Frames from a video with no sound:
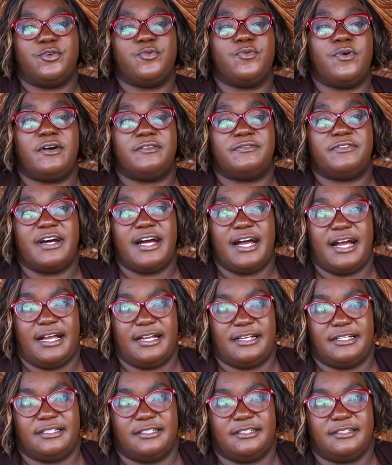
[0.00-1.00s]
you have
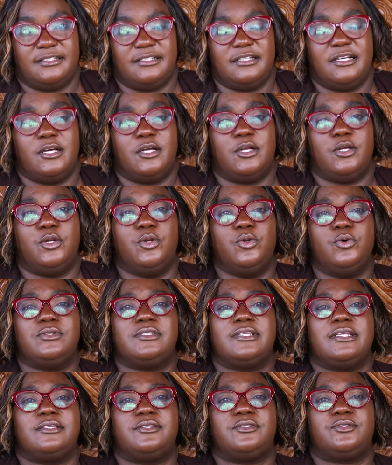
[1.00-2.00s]
heard, Lucy's